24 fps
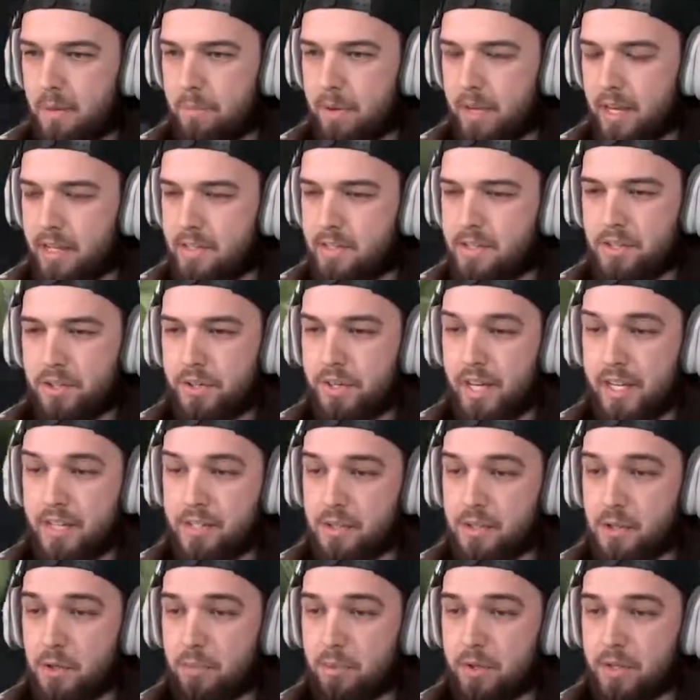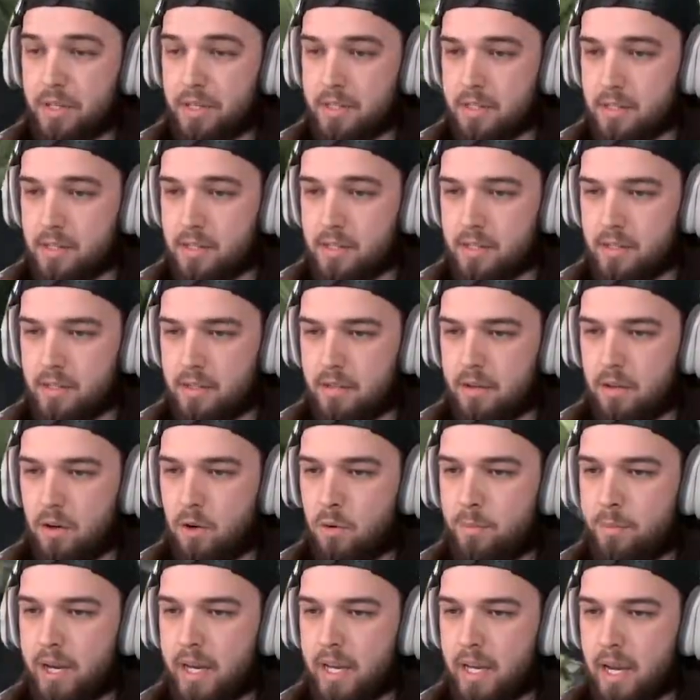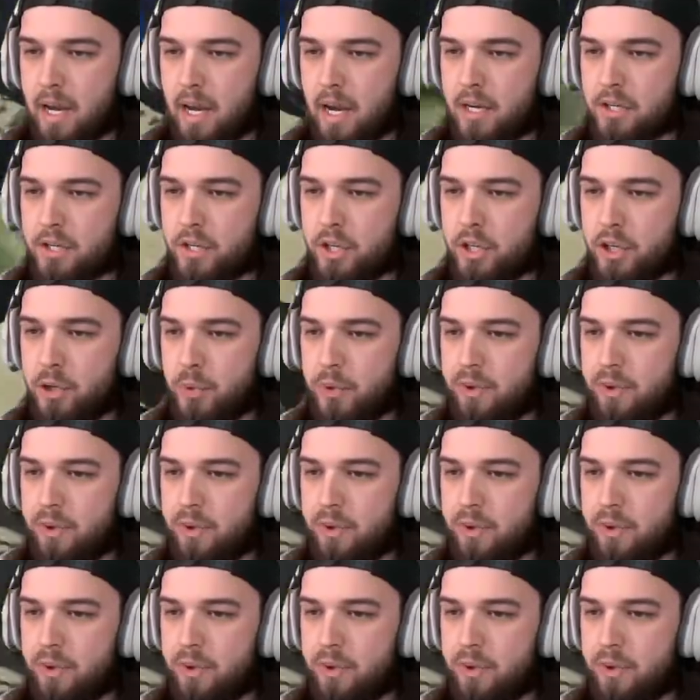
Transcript: But yeah, it's still not super consistent. Oh my gosh, are you